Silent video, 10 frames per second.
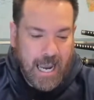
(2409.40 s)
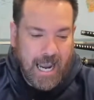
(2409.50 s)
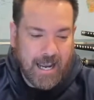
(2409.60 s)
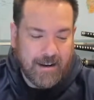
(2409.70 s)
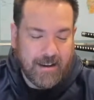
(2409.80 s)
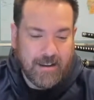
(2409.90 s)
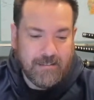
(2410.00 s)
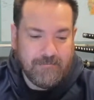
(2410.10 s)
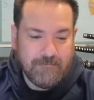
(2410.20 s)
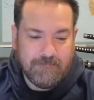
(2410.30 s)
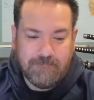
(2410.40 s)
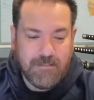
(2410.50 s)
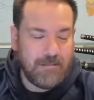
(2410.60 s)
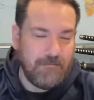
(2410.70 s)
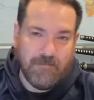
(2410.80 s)
And
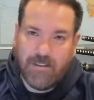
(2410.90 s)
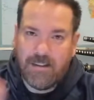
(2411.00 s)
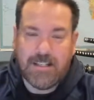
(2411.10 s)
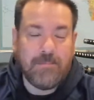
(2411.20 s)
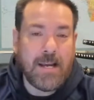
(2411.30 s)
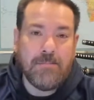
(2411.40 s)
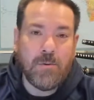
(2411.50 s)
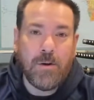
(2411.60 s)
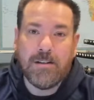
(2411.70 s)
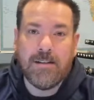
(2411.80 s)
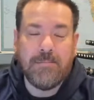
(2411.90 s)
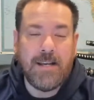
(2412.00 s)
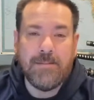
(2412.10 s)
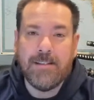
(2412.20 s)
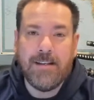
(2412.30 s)
sometimes it works,
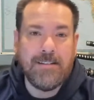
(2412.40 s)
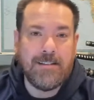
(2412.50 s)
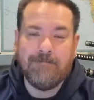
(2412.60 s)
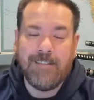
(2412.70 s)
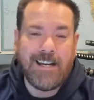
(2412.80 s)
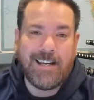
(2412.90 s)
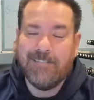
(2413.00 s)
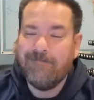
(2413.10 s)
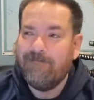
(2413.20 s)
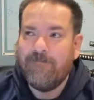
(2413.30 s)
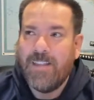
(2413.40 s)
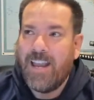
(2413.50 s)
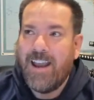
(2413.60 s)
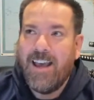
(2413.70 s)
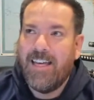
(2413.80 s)
sometimes it doesn't. Like
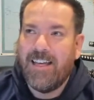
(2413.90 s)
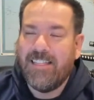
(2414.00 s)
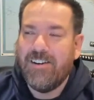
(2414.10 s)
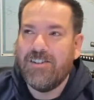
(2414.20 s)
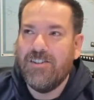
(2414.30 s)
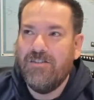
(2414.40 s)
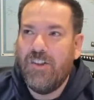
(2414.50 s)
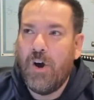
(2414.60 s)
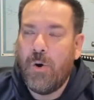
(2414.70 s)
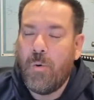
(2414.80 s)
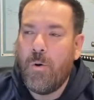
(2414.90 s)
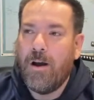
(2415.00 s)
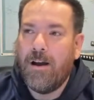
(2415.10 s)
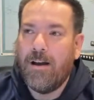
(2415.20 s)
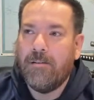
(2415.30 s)
there's no
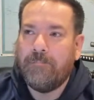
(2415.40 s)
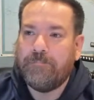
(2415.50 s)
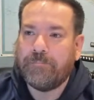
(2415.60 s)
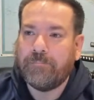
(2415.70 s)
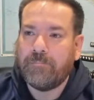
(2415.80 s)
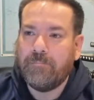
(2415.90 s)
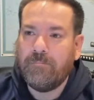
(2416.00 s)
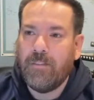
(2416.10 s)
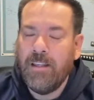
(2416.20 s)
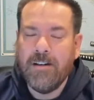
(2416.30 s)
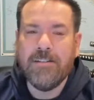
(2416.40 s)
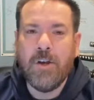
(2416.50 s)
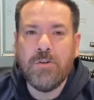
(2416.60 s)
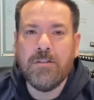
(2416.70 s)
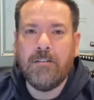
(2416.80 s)

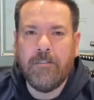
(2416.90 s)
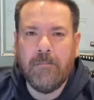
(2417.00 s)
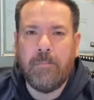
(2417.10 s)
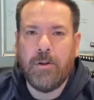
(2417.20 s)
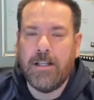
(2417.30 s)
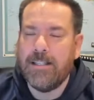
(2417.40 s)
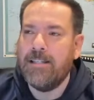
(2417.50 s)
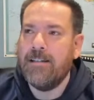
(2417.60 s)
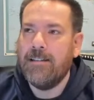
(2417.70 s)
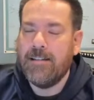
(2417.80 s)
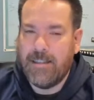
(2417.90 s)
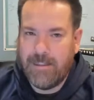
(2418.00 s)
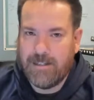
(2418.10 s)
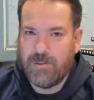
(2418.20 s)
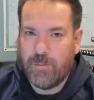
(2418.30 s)
silver bullet to
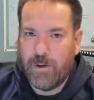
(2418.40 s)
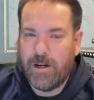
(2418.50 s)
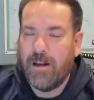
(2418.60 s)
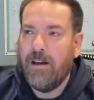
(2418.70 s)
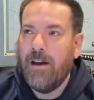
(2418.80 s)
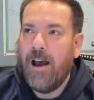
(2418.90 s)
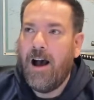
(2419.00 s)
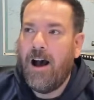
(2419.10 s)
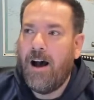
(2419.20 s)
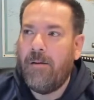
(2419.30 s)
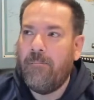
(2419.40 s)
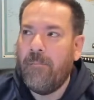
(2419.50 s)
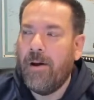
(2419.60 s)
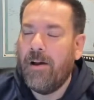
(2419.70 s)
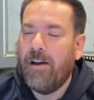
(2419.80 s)
this
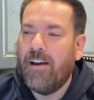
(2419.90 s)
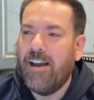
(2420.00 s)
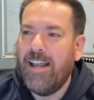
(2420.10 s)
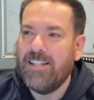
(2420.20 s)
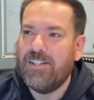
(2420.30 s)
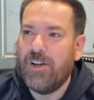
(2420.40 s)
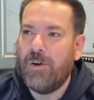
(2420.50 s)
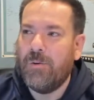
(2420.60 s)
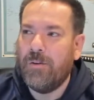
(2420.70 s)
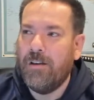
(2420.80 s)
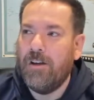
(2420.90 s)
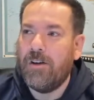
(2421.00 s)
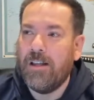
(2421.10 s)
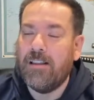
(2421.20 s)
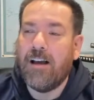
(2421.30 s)
one. And so you
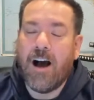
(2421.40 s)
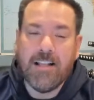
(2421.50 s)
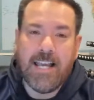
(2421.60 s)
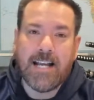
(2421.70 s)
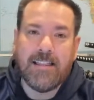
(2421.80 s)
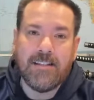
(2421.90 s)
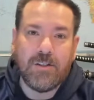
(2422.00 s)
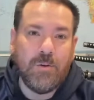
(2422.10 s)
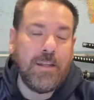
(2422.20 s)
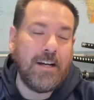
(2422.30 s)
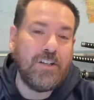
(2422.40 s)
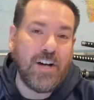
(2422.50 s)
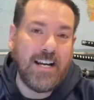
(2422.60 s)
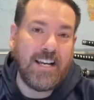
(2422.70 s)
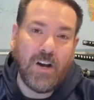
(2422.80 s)
could contact the school that you're
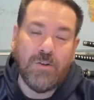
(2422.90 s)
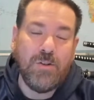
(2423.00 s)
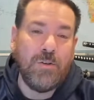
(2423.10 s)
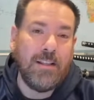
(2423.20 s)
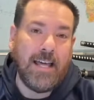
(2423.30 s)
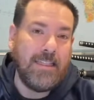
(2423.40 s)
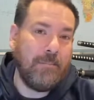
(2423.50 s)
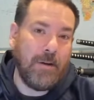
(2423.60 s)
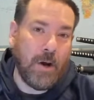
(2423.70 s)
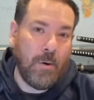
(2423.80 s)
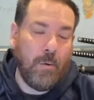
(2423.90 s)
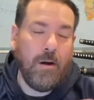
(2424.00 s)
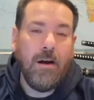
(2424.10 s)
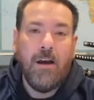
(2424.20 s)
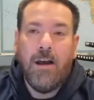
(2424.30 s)
trying to go to and let them
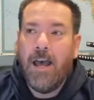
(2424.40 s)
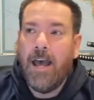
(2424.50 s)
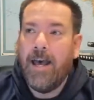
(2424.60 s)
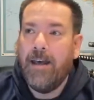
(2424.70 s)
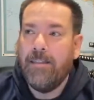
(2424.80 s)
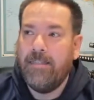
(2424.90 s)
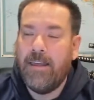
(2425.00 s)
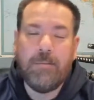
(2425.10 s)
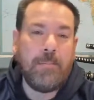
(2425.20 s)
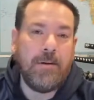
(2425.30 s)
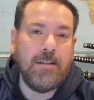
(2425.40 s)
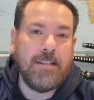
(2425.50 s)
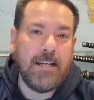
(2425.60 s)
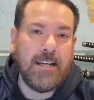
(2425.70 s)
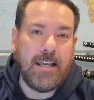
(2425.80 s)
know. And they might be able to
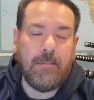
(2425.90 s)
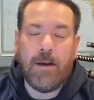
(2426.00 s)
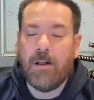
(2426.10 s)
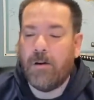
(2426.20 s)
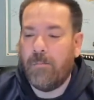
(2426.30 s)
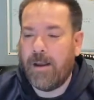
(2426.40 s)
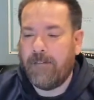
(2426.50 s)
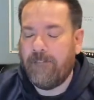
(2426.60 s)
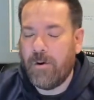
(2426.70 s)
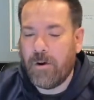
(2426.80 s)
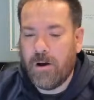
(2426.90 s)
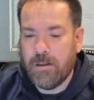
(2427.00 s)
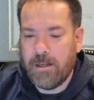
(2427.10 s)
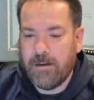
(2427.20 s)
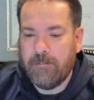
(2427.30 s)
send an email or make a phone
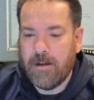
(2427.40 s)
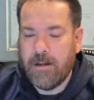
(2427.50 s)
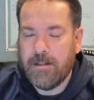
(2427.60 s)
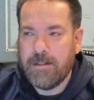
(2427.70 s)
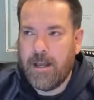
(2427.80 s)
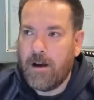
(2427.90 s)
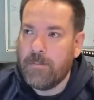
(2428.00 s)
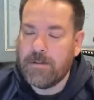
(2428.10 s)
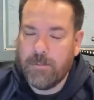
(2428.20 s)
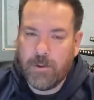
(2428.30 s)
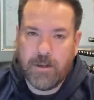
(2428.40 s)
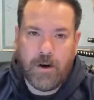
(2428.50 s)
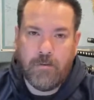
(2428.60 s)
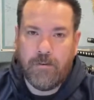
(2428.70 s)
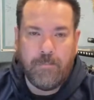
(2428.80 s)
call to help smooth it
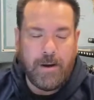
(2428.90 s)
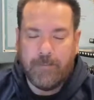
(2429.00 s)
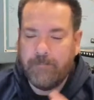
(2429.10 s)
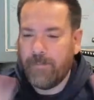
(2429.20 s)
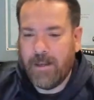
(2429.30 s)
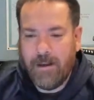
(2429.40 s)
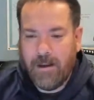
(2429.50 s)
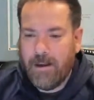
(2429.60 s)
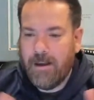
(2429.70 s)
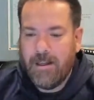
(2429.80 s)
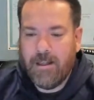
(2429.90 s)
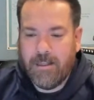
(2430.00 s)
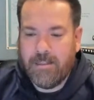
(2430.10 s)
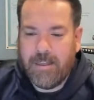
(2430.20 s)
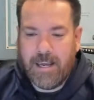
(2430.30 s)
over, but
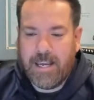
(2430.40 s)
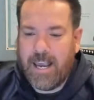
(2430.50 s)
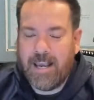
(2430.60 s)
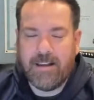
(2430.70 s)
they